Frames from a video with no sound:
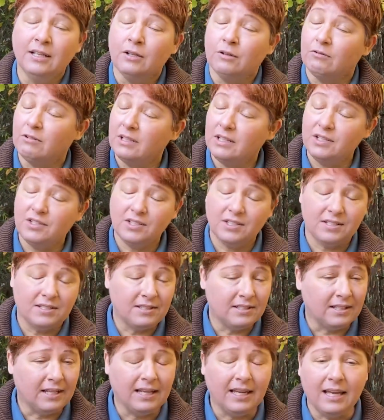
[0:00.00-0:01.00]
really
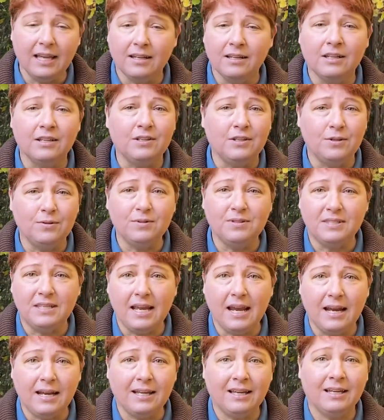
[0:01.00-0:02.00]
just, again, use
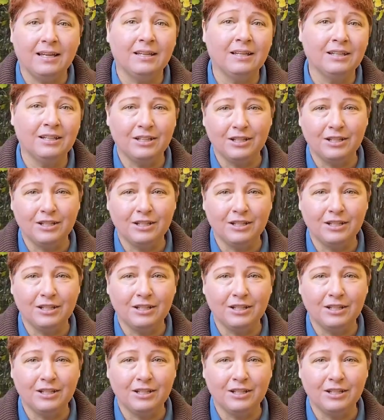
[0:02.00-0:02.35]
data,